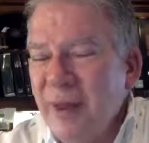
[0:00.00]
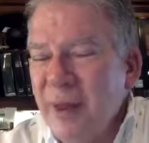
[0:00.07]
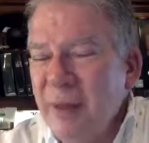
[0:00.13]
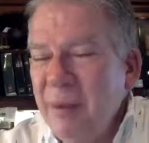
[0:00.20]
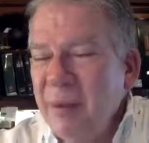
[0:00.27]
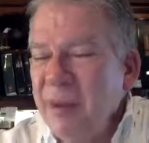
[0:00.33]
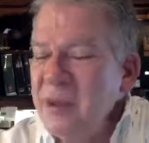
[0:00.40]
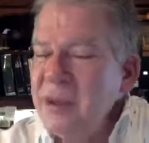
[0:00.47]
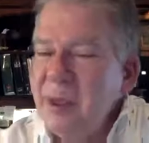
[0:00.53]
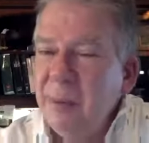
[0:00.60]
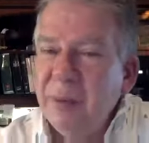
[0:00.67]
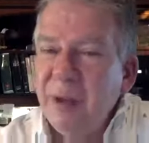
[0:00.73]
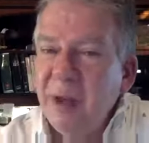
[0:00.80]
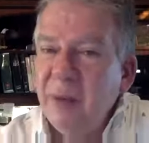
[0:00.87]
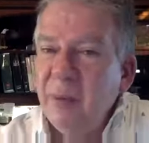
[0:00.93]
But there's
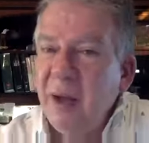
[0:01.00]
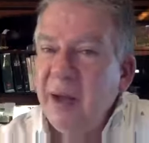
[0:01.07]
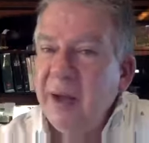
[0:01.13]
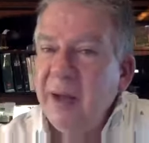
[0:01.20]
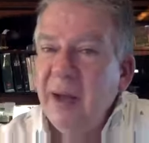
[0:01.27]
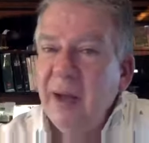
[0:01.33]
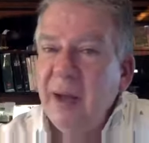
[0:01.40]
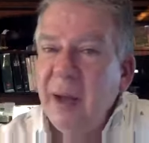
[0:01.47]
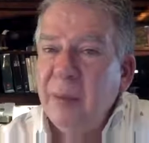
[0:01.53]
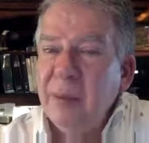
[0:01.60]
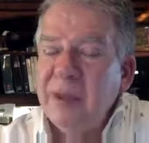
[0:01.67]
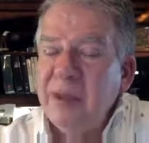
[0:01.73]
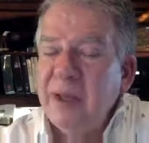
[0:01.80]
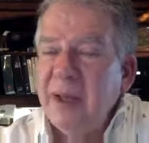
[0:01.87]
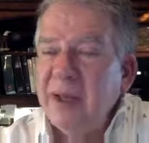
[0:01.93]
something right now, I
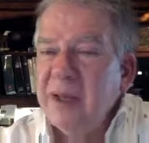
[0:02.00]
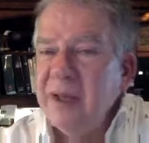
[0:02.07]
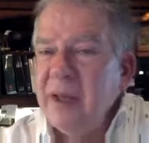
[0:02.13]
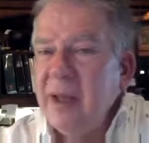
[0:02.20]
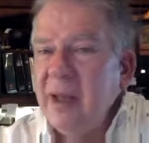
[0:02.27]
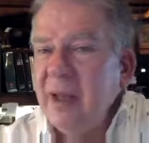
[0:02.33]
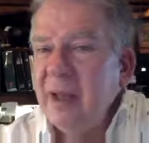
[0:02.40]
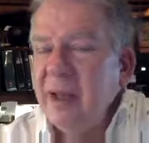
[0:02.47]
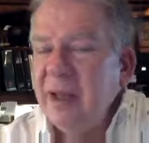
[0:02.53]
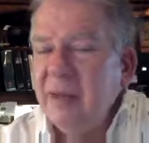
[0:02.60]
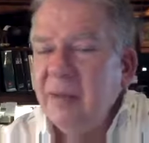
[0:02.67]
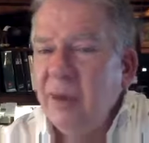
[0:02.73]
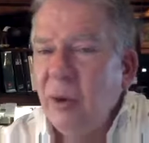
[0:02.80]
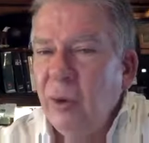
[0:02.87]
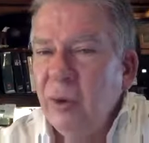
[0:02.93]
would say it's the inkling of
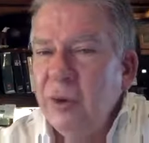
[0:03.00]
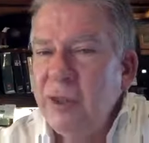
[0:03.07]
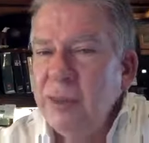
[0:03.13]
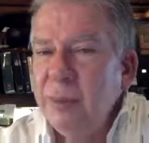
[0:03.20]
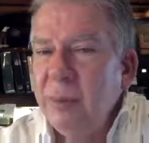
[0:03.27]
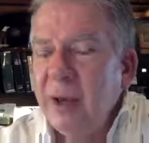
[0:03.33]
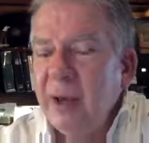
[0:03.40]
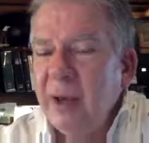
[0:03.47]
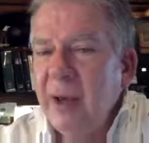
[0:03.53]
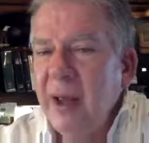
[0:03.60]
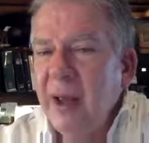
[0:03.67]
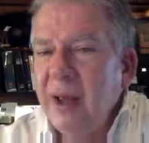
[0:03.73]
the Holy Spirit